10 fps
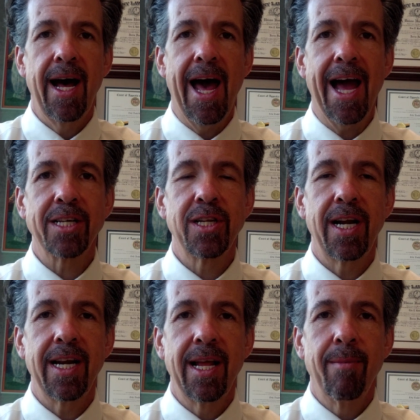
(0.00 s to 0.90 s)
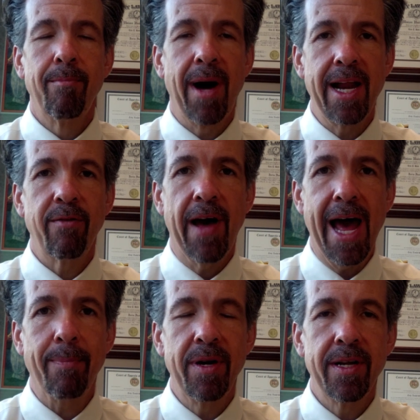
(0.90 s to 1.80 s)
accident might have
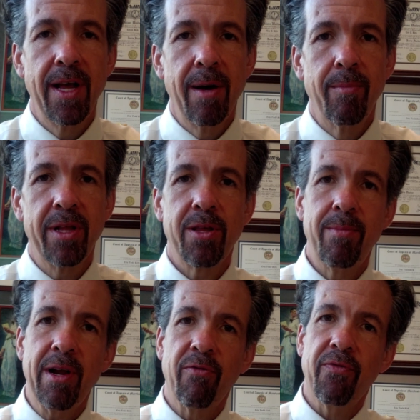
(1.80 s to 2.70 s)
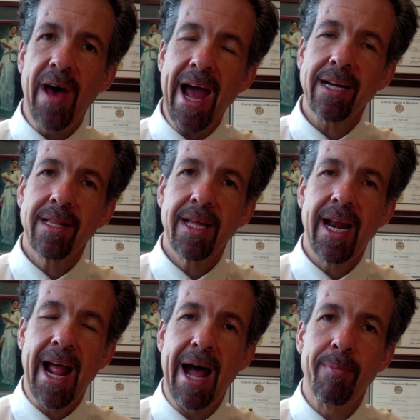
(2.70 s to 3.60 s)
happened, but the mere fact that it
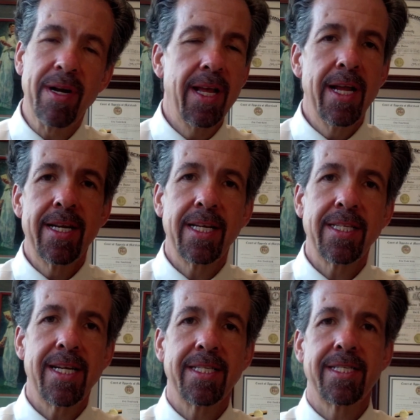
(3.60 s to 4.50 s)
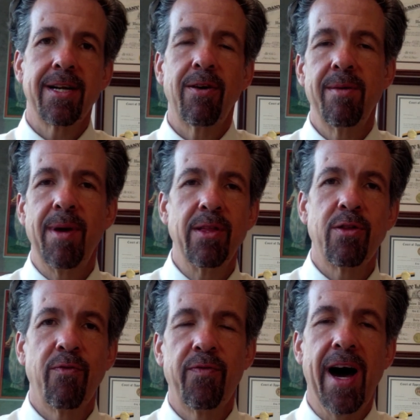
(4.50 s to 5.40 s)
happened doesn't necessarily mean
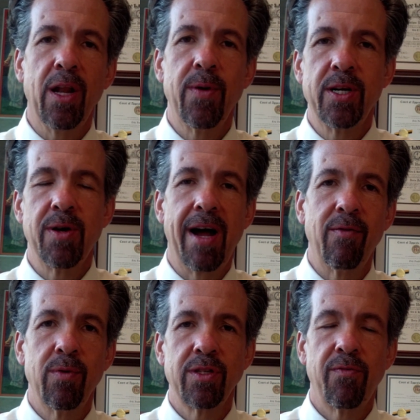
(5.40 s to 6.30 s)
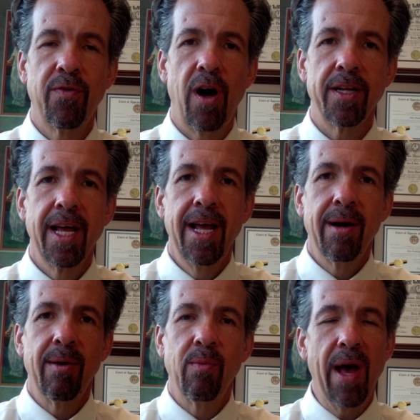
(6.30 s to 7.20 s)
that the following driver was at fault.
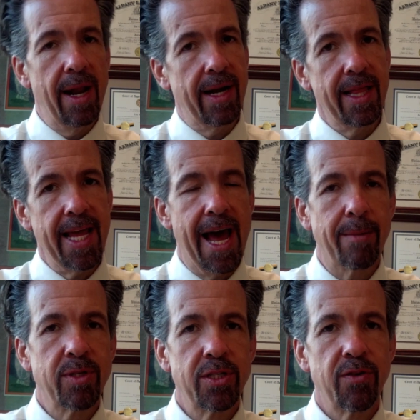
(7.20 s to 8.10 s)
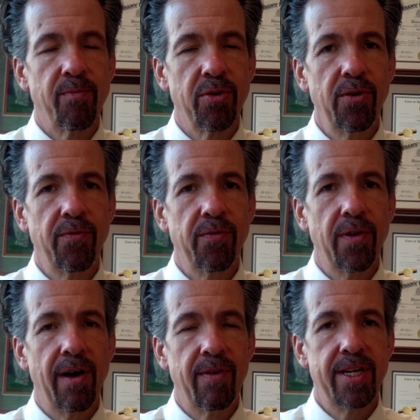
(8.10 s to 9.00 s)
And in the absence of proof
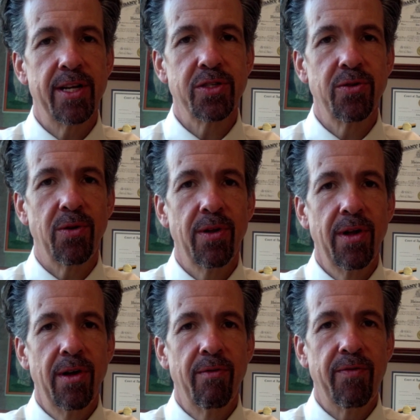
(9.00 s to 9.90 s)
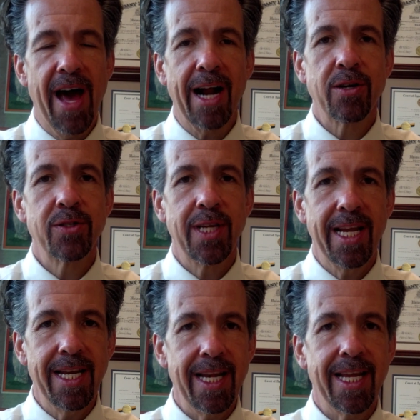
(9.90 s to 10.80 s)
of additional factors
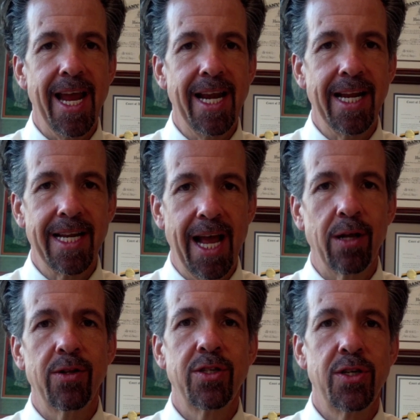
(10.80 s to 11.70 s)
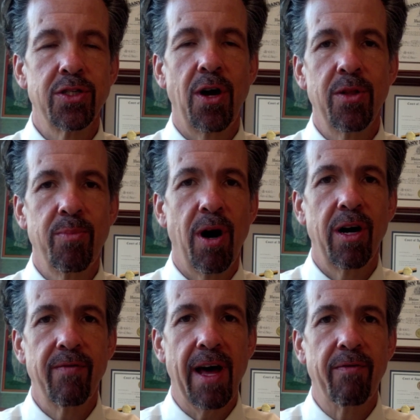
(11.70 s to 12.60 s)
indicating negligence on the
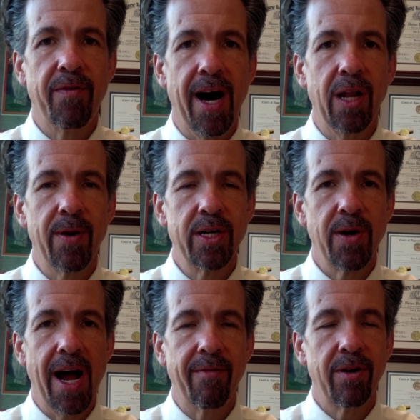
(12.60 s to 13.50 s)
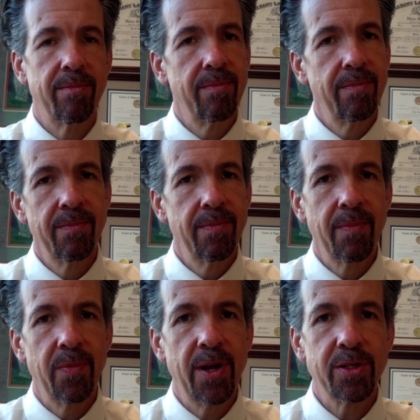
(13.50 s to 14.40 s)
part of that following driver,
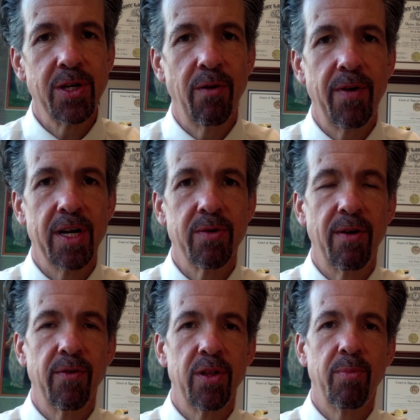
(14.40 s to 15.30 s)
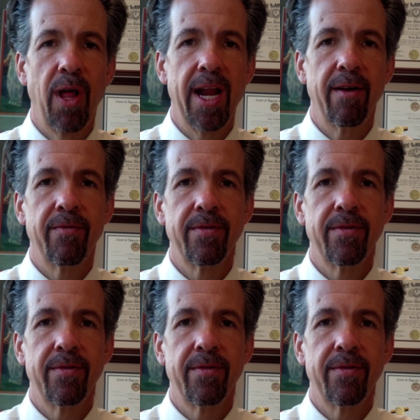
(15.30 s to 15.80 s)
there's no victory for the plaintiff.